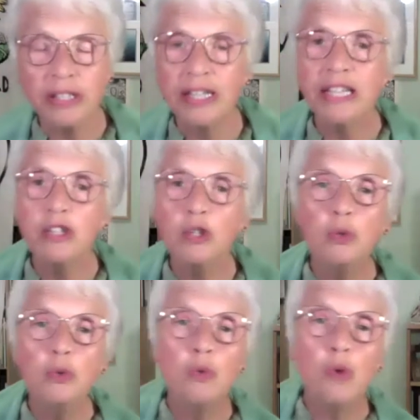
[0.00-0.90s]
and you
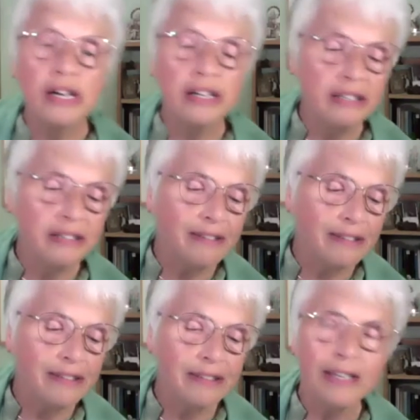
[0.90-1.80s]
won.